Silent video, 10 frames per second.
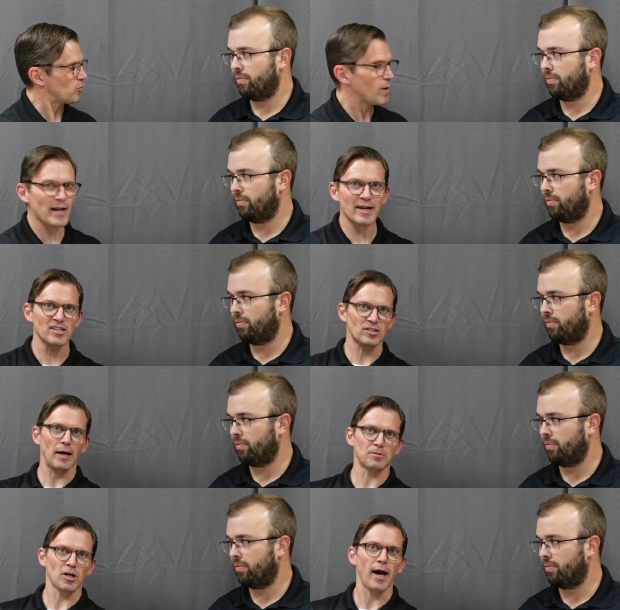Speaker 1: the redheaded
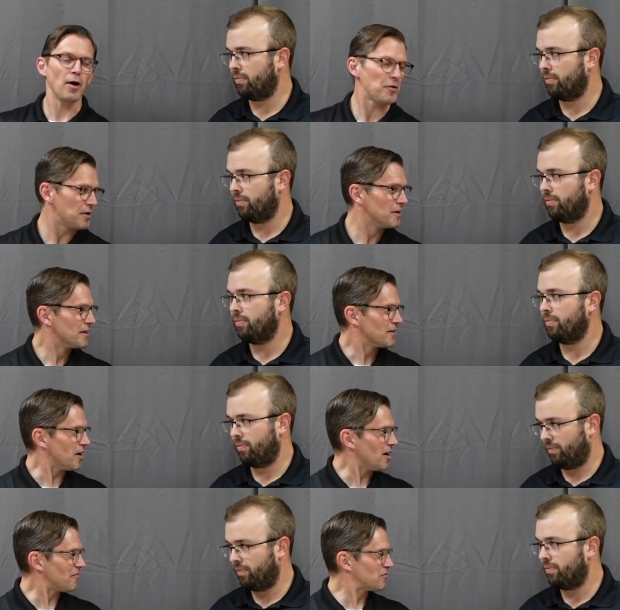stepchild
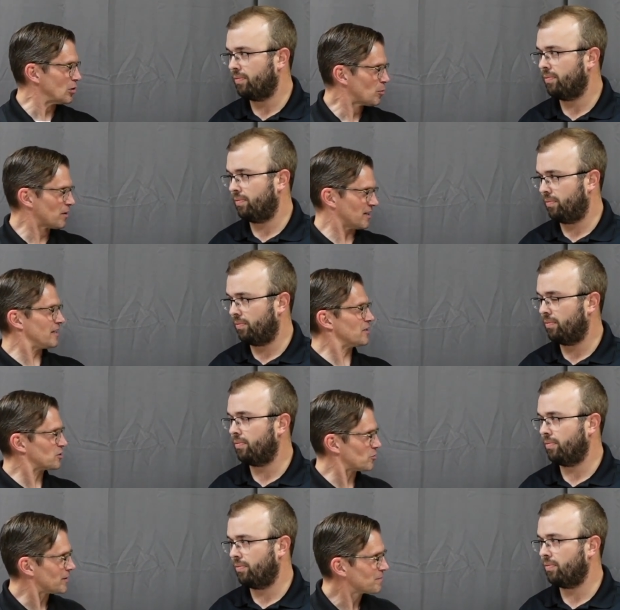of the lubricant
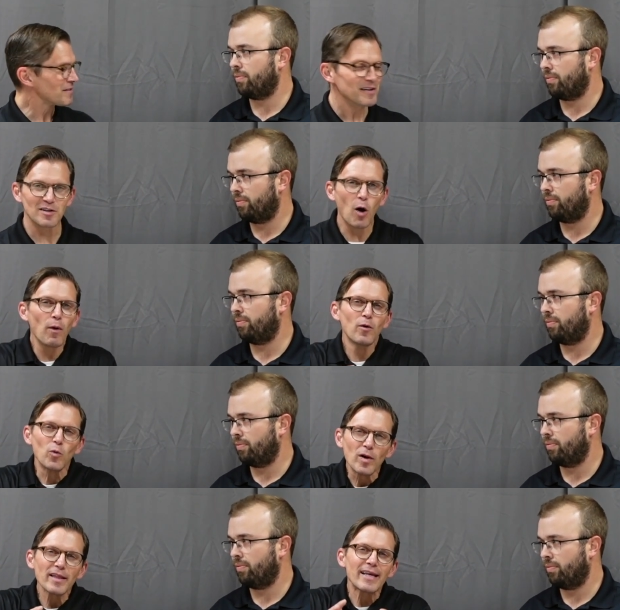industry. No one
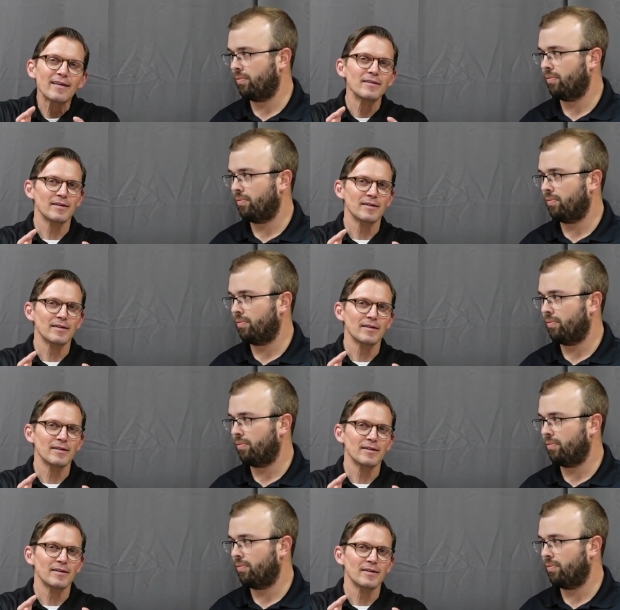really